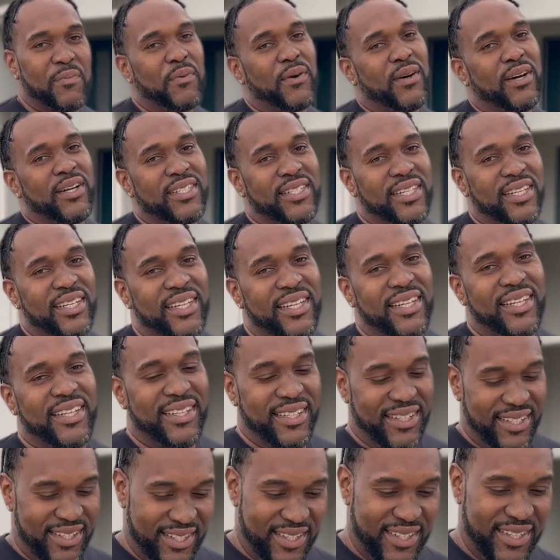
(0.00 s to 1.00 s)
parts I need.
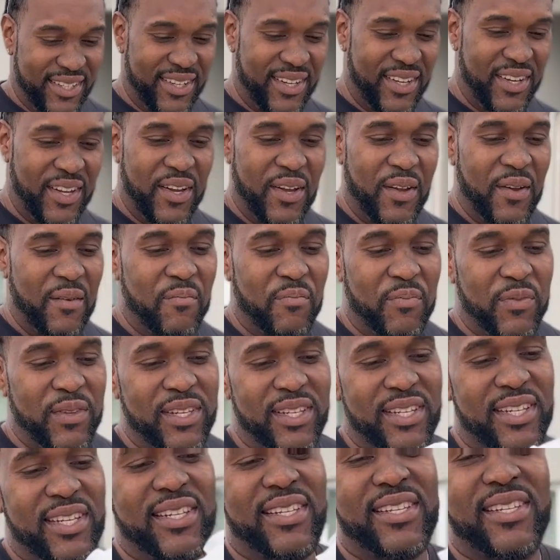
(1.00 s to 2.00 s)

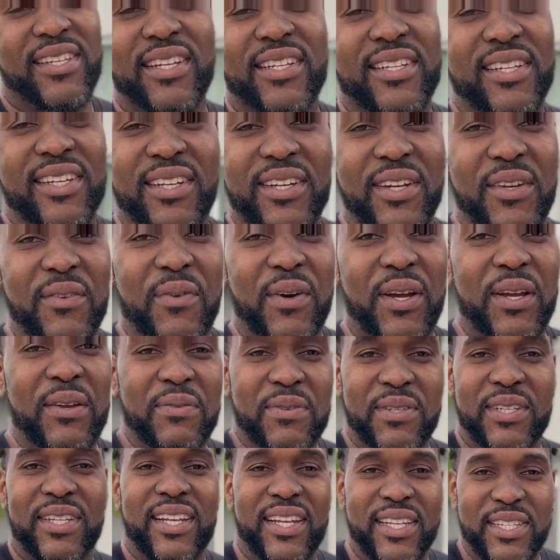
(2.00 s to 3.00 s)
She's such a good wife.
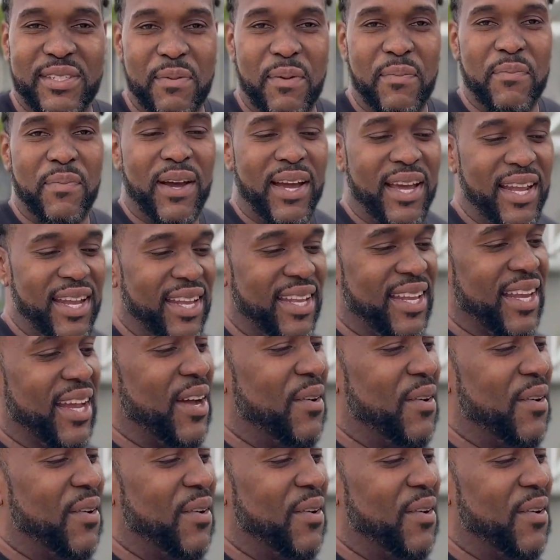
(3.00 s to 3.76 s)
She lets me buy anything I